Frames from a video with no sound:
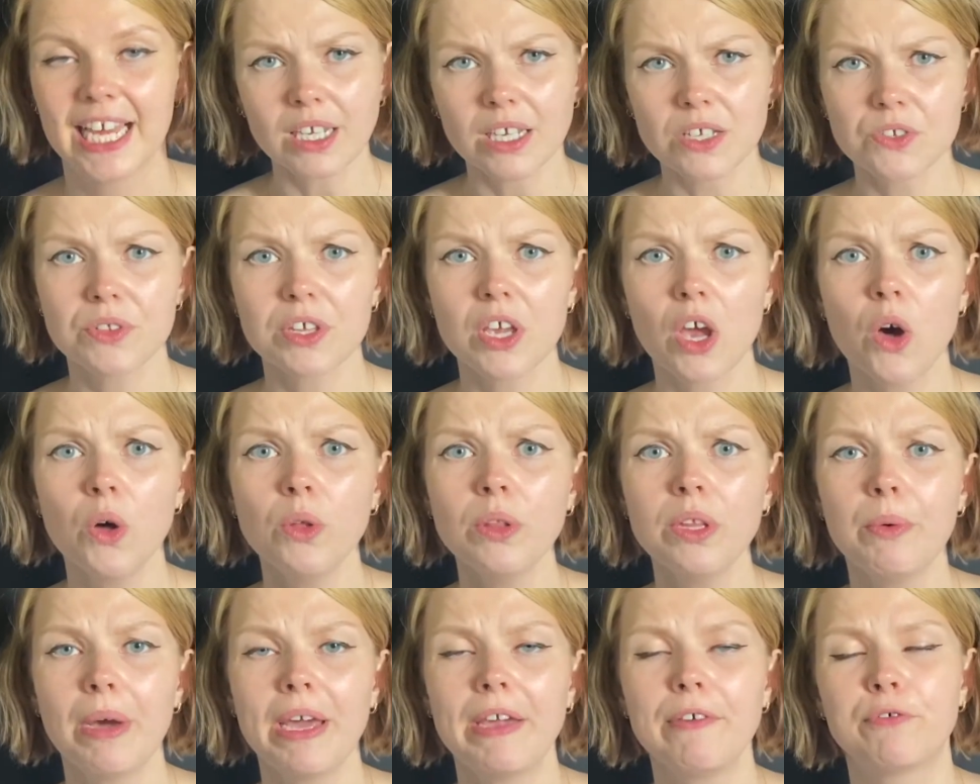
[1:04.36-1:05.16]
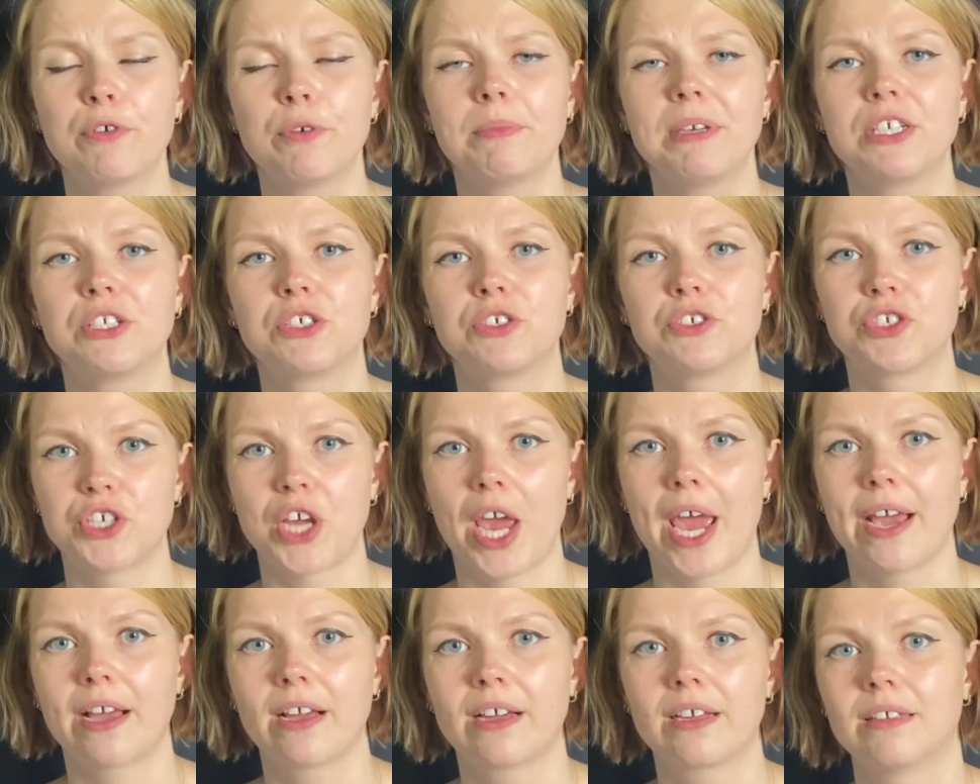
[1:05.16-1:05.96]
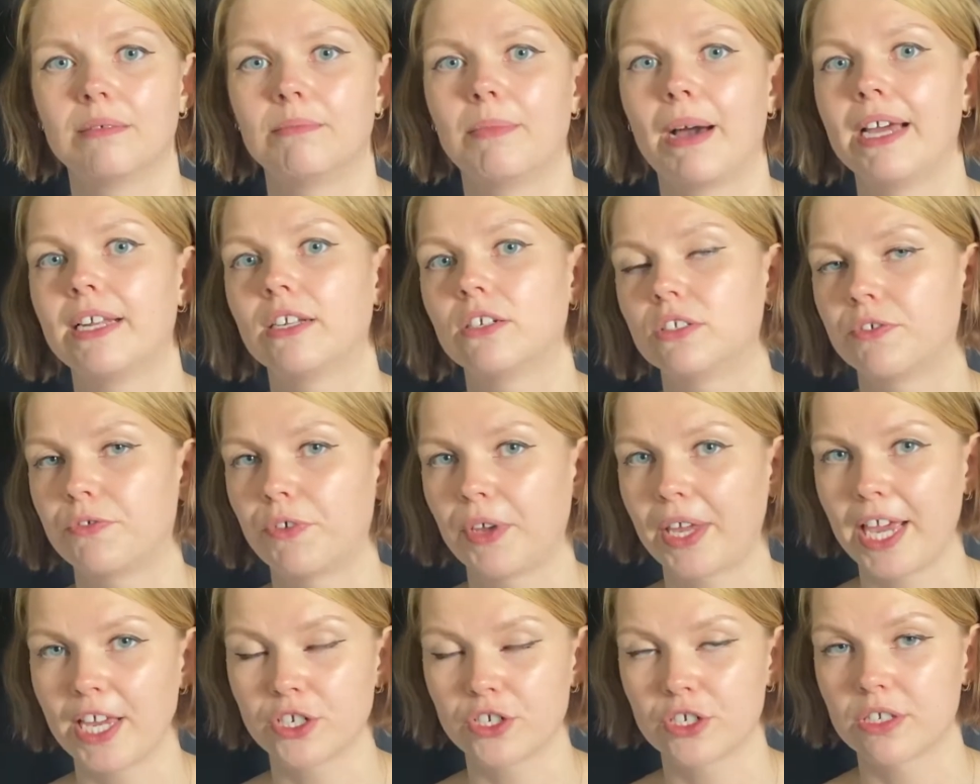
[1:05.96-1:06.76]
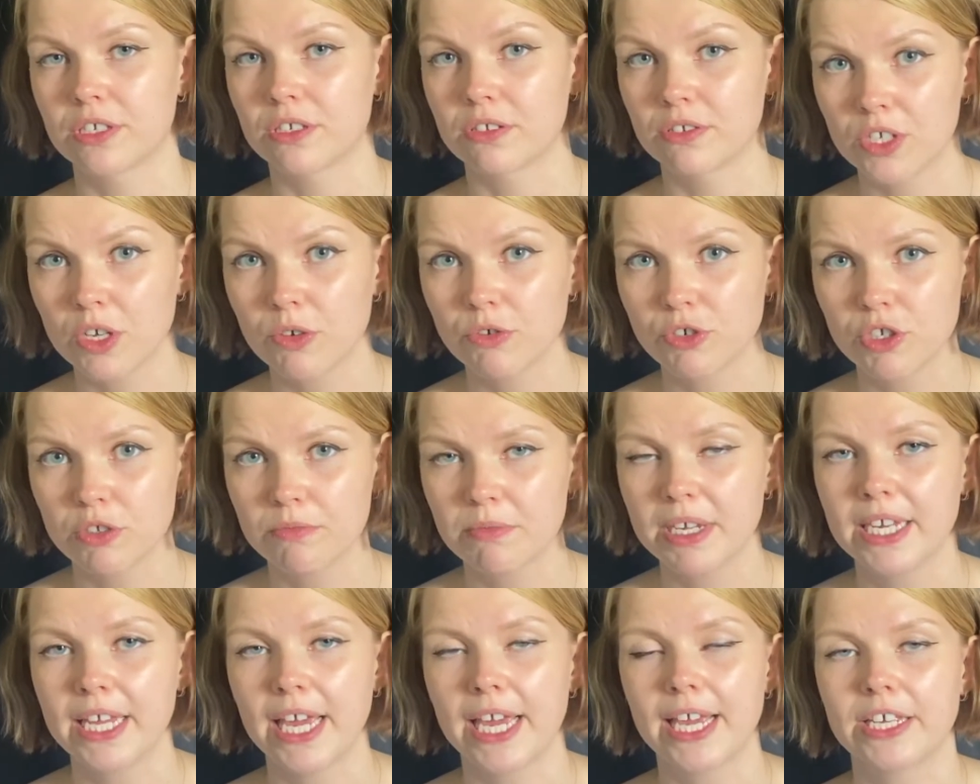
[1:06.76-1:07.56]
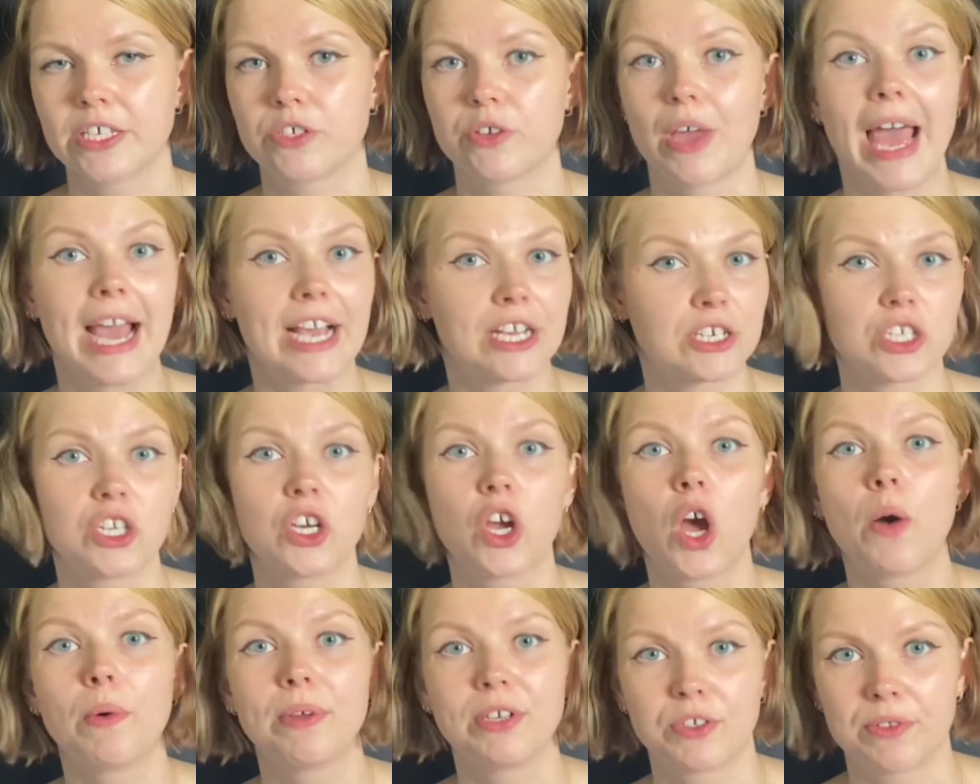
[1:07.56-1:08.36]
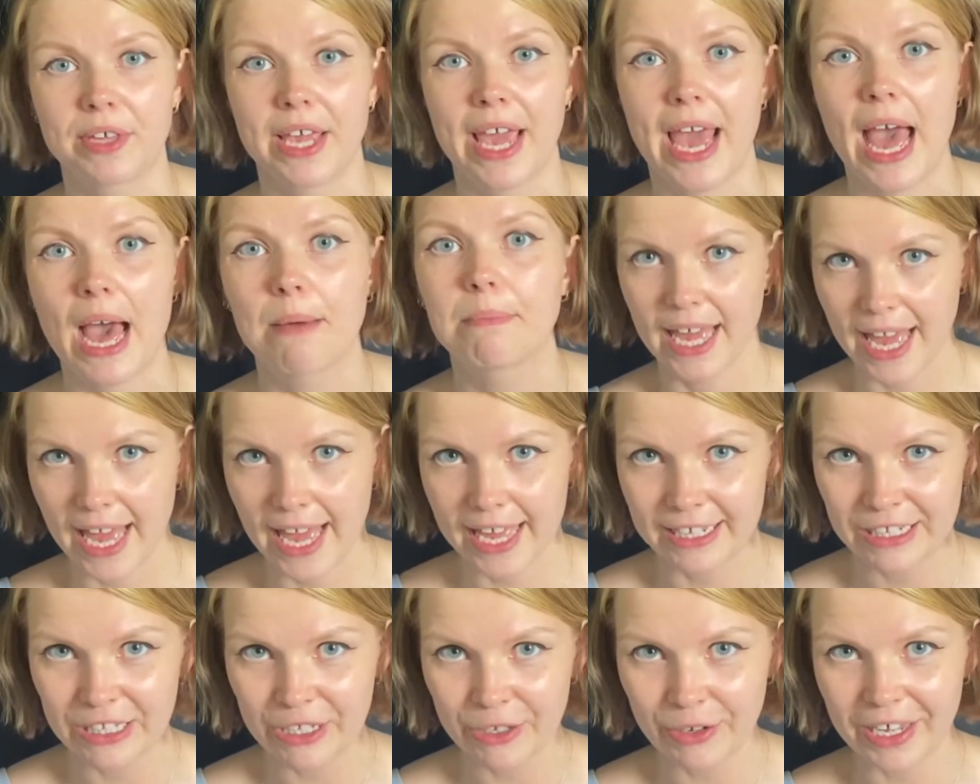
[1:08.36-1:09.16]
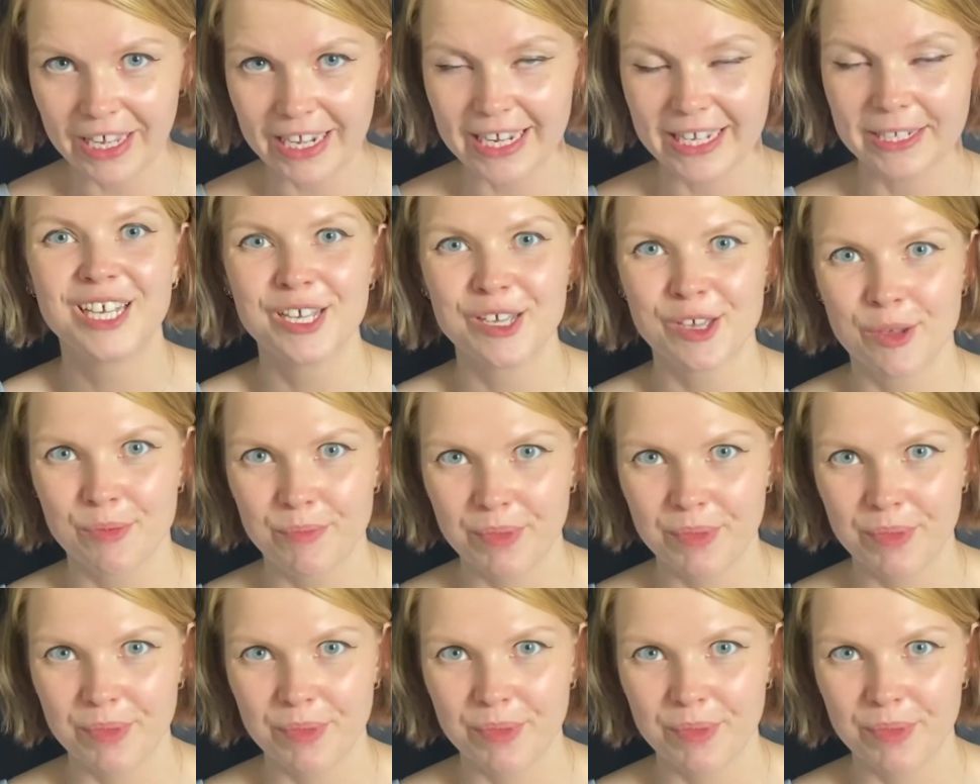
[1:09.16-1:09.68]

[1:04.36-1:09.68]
So the only way for me to check my notifications on social media is to actually go into the app and look at it.